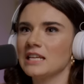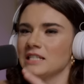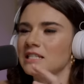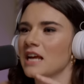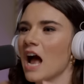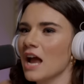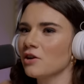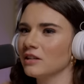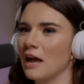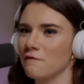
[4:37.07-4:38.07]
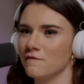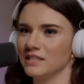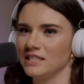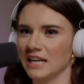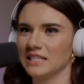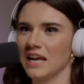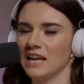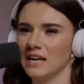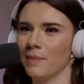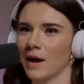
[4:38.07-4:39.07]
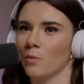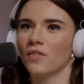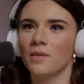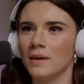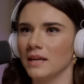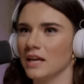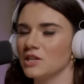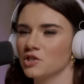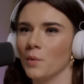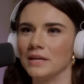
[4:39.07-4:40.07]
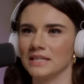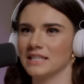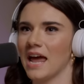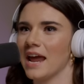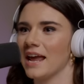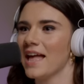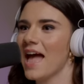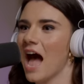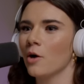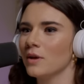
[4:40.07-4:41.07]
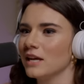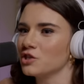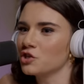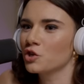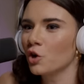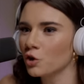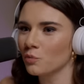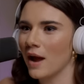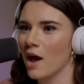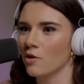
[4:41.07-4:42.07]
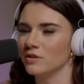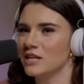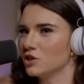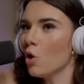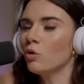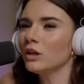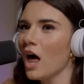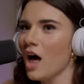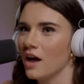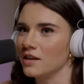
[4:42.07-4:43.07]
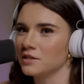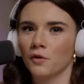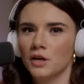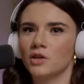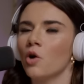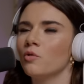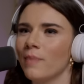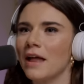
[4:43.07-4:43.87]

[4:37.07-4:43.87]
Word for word: His entire life is dictated by what the media is going to say, how he can skirt around his own laws for his own